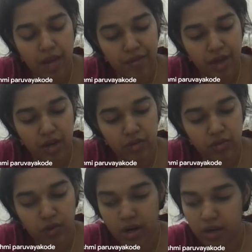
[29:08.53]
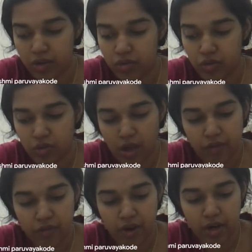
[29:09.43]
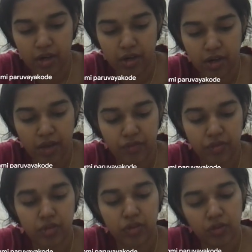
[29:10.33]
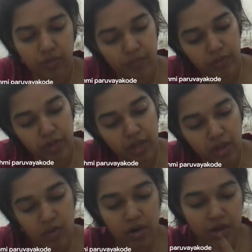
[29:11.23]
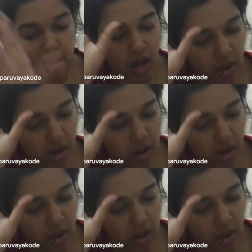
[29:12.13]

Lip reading: N value is 1. So you have 1 F into, what is